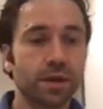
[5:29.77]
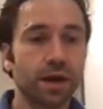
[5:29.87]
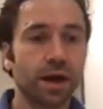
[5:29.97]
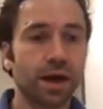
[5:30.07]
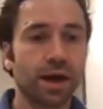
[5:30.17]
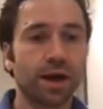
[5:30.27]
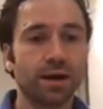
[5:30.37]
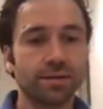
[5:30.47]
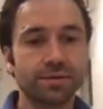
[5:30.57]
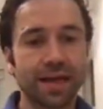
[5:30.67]
Uh,
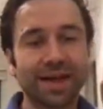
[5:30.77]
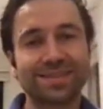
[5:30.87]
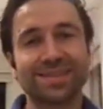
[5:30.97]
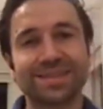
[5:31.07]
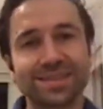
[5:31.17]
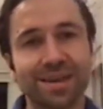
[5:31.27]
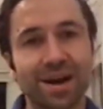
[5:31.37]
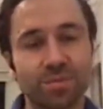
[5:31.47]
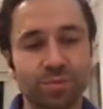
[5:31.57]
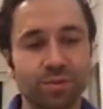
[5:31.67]
that's an
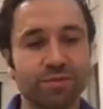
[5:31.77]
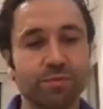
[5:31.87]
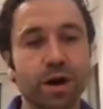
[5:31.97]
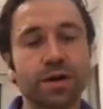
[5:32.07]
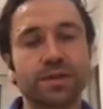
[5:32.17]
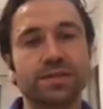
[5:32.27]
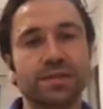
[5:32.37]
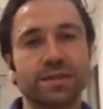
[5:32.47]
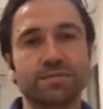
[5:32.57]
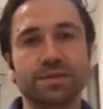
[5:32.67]
example of marketing
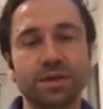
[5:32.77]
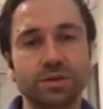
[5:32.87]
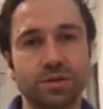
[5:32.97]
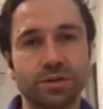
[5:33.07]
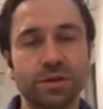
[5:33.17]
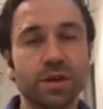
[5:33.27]
innovation